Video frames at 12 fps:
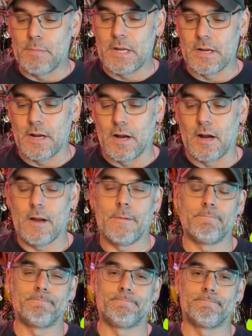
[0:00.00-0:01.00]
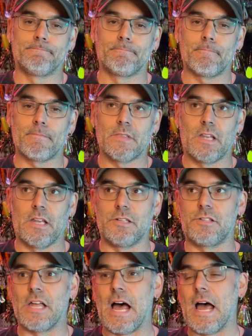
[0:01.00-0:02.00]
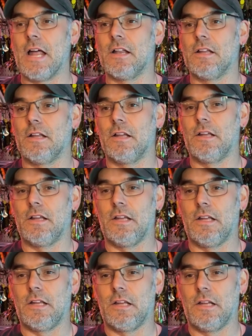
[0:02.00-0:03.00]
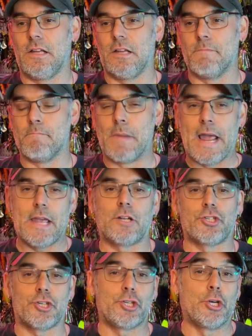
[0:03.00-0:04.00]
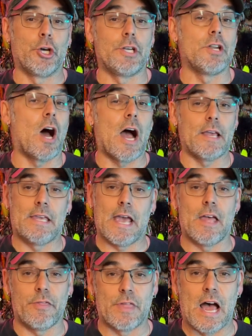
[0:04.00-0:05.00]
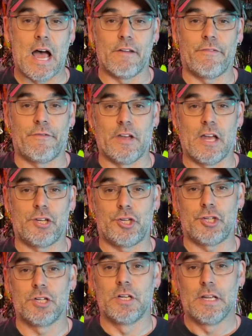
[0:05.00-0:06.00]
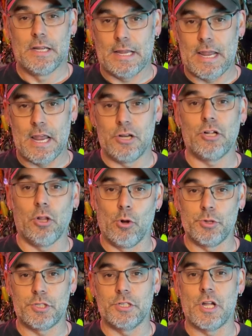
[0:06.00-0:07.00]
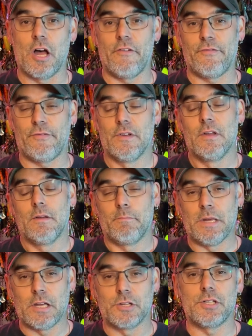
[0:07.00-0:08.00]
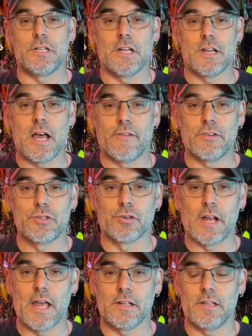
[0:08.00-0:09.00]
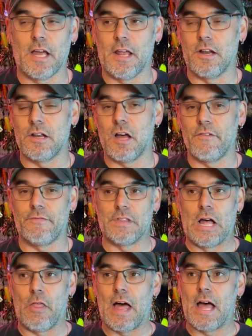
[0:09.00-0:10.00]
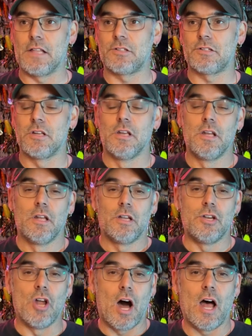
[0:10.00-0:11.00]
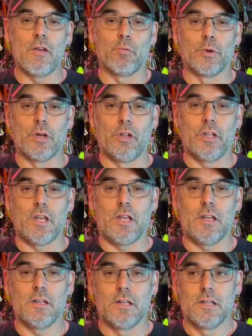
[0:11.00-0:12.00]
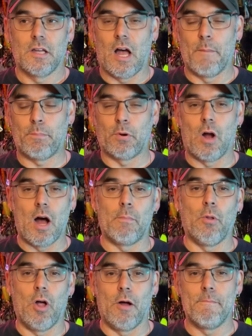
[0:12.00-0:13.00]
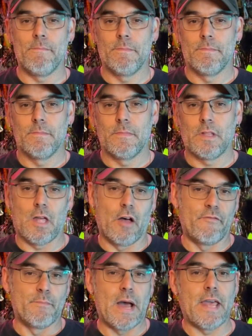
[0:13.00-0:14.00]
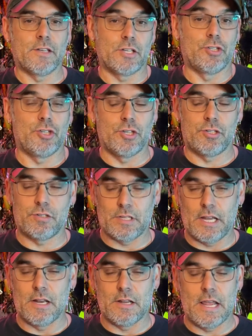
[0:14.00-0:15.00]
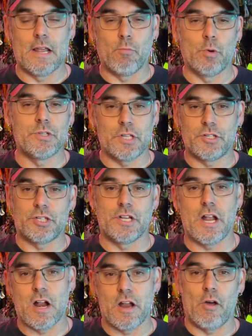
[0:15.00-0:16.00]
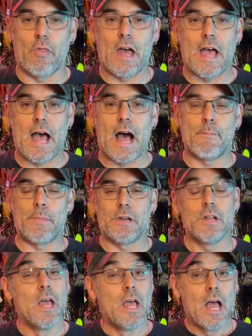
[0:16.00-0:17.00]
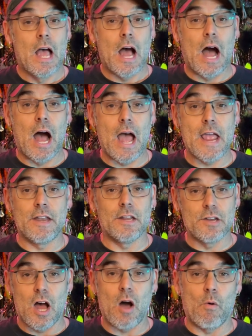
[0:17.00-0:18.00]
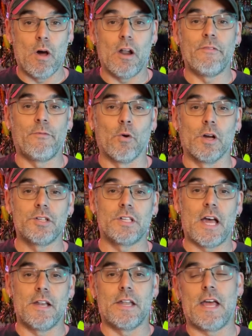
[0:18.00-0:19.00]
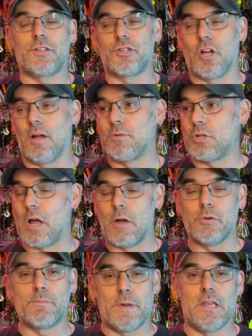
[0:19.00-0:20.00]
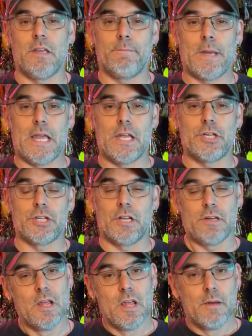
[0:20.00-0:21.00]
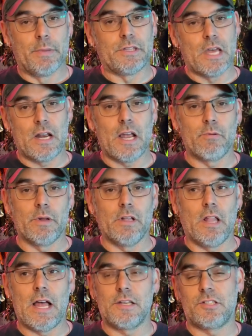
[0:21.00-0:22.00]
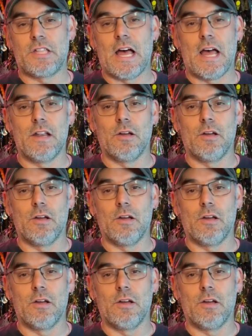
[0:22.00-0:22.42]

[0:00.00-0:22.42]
here is that Mike just could not get that fish in close enough because he didn't have his drag tight enough. Now that's not really a problem of Mike's. It just it it was a scenario that happened. I did not want to force that net job, so I was being patient. But then I realized that,